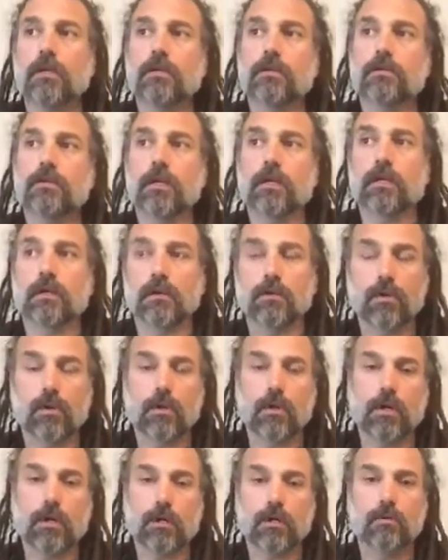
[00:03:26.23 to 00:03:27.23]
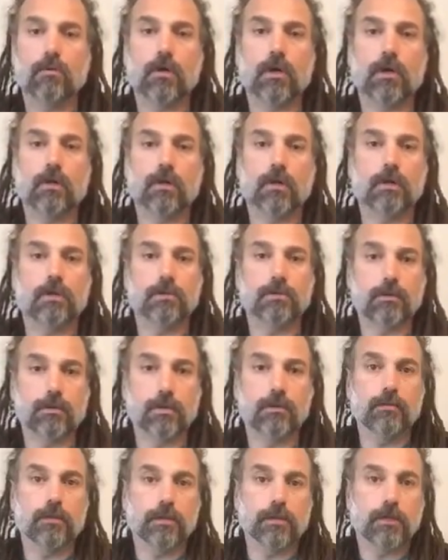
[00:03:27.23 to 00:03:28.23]
you take an Oregon walnut
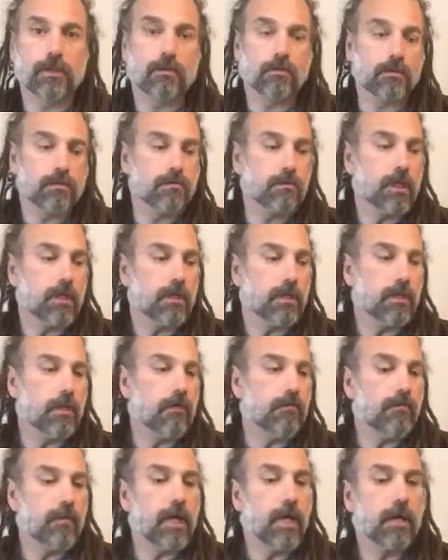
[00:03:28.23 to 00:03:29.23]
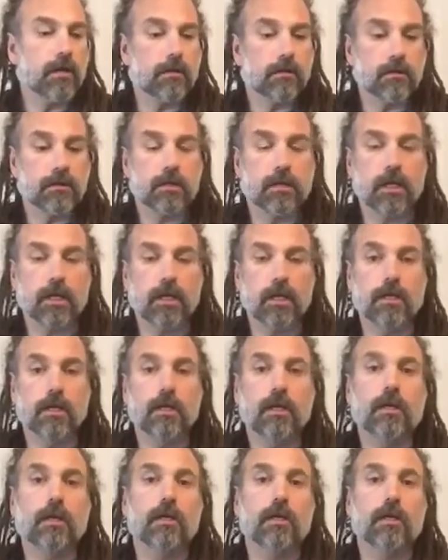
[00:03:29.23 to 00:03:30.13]
tree, which there was many of back in the day,